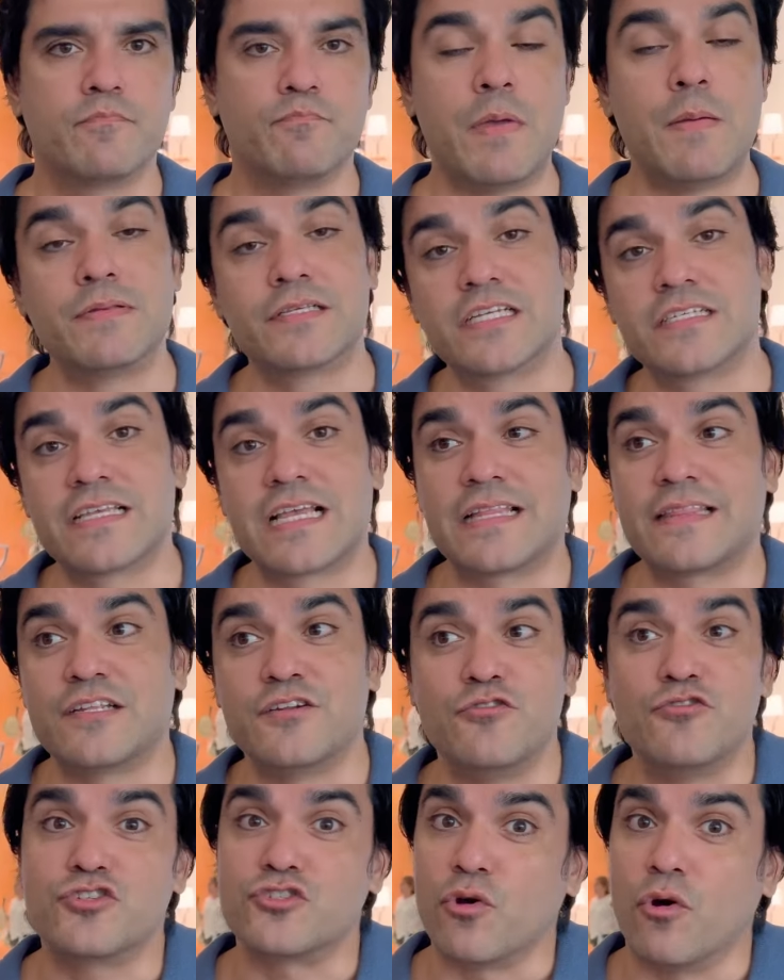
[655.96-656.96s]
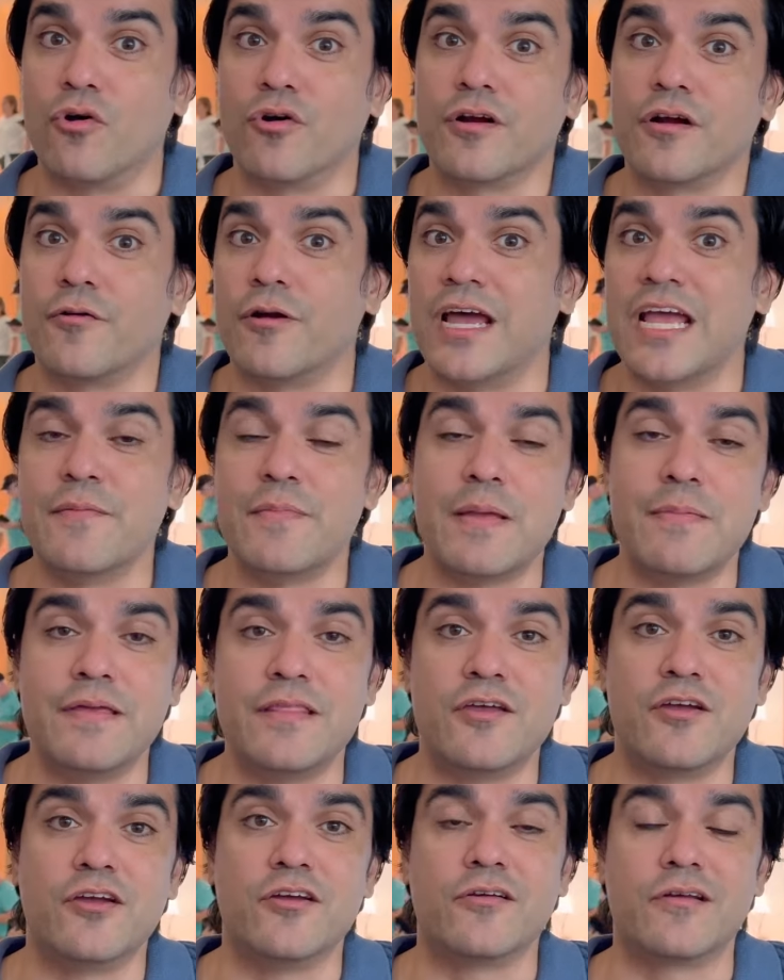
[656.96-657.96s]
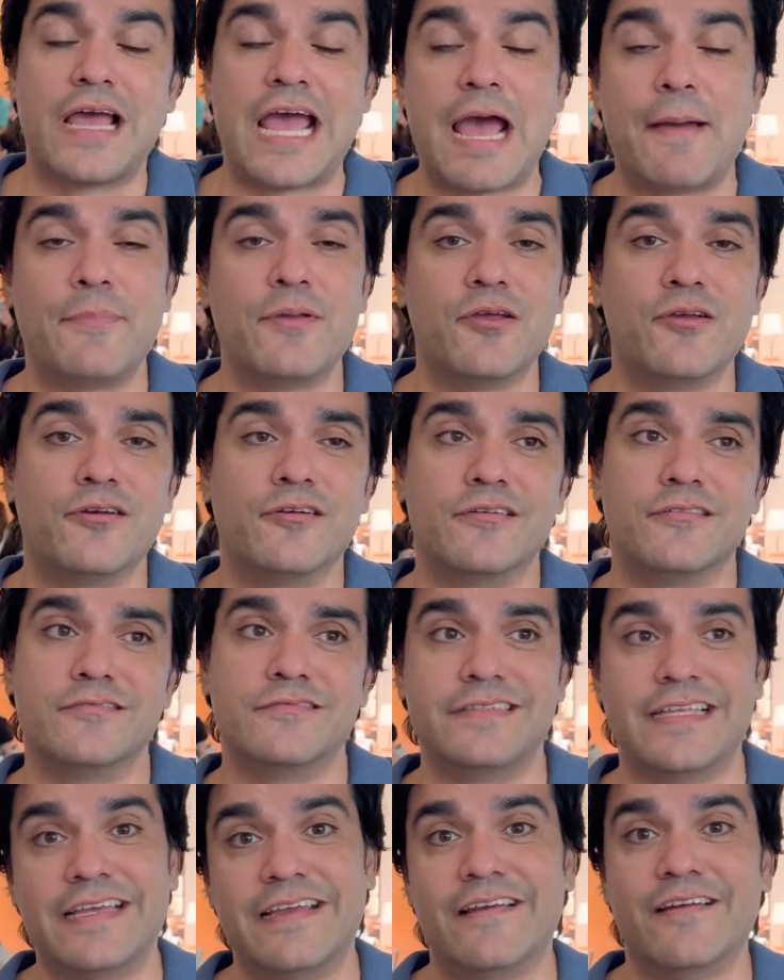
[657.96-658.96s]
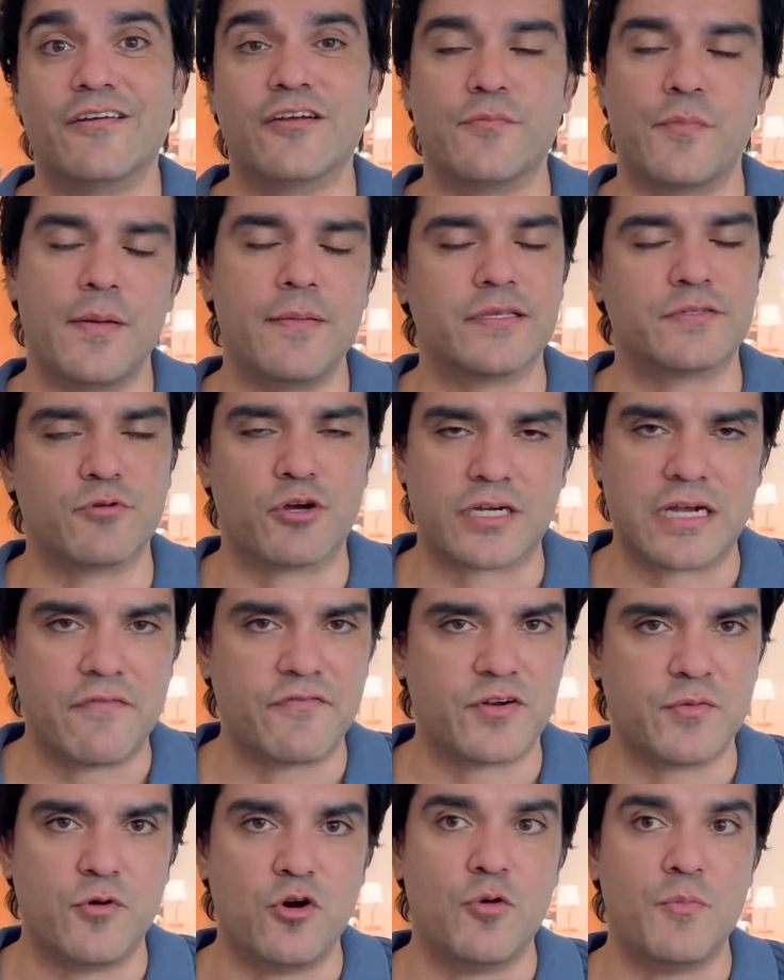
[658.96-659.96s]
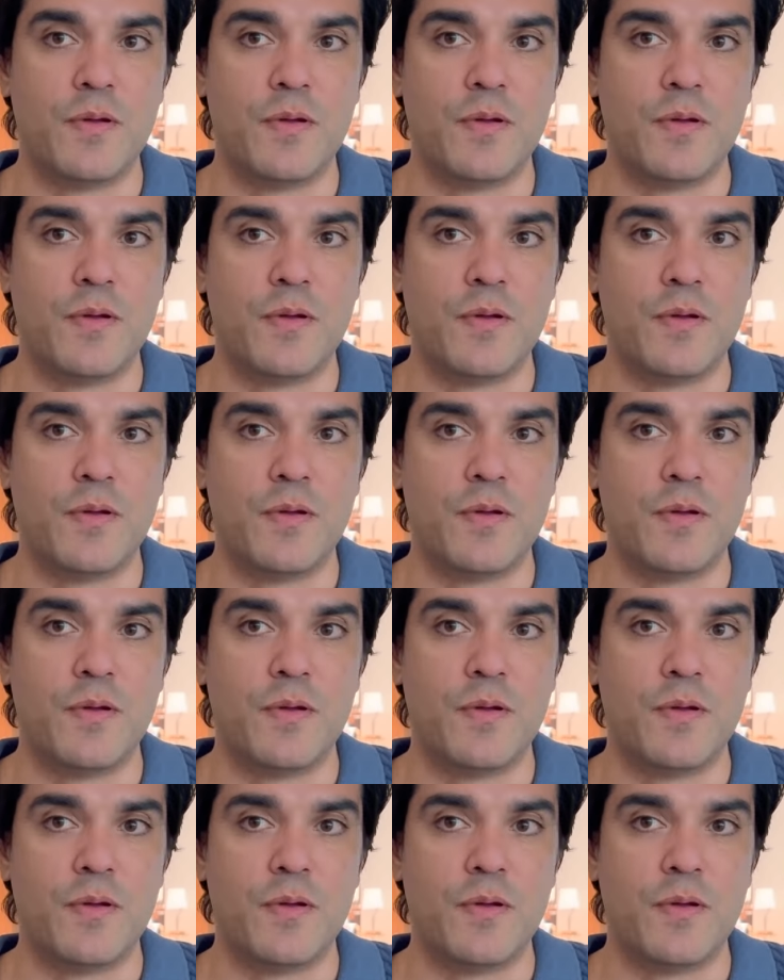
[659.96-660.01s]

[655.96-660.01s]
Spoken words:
Maybe it's because they got the new store, right? Maybe they're happier there, maybe it's more comfortable,